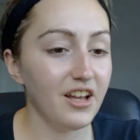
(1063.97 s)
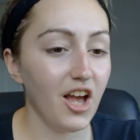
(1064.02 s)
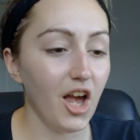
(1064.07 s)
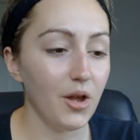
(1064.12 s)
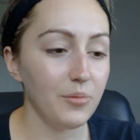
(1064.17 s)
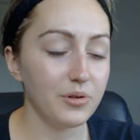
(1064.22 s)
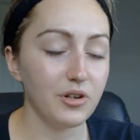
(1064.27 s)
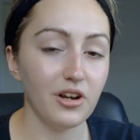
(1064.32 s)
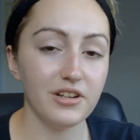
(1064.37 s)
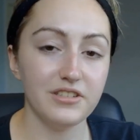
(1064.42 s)

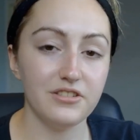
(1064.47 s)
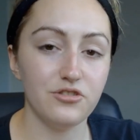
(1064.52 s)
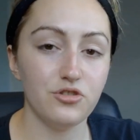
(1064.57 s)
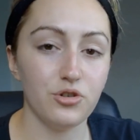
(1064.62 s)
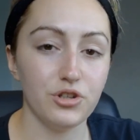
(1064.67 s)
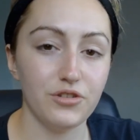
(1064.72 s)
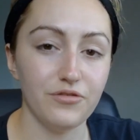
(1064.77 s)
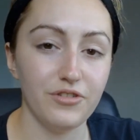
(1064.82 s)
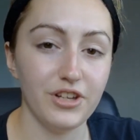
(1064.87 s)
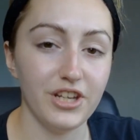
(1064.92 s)
Hope you guys
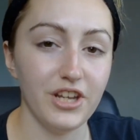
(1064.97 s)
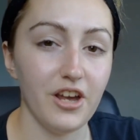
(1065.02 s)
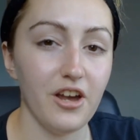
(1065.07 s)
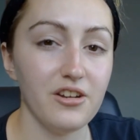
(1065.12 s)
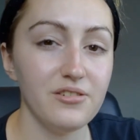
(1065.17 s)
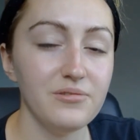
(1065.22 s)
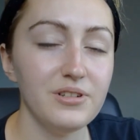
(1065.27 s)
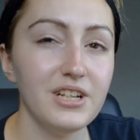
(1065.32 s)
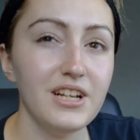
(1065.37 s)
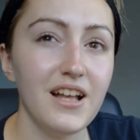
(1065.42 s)
enjoyed the
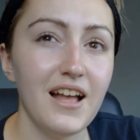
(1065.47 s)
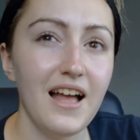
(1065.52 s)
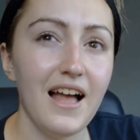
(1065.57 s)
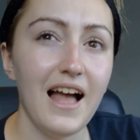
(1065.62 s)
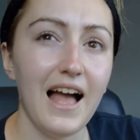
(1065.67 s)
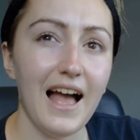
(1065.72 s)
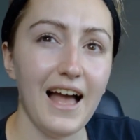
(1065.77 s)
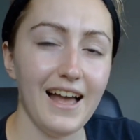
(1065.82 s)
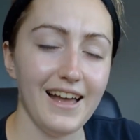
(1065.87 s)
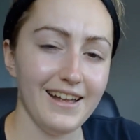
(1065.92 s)
video,
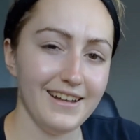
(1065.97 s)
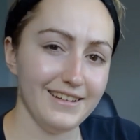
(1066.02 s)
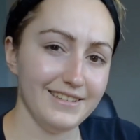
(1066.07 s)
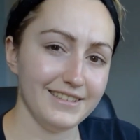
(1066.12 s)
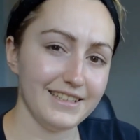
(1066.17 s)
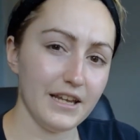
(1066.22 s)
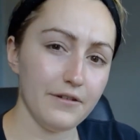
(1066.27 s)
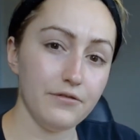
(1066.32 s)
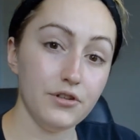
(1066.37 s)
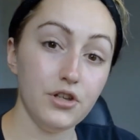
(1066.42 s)
and
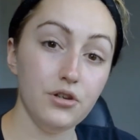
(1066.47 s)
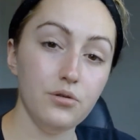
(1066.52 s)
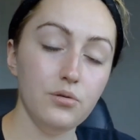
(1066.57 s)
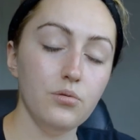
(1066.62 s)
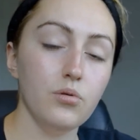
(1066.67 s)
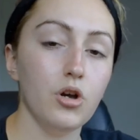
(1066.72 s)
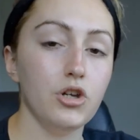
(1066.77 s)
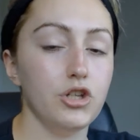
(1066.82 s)
if you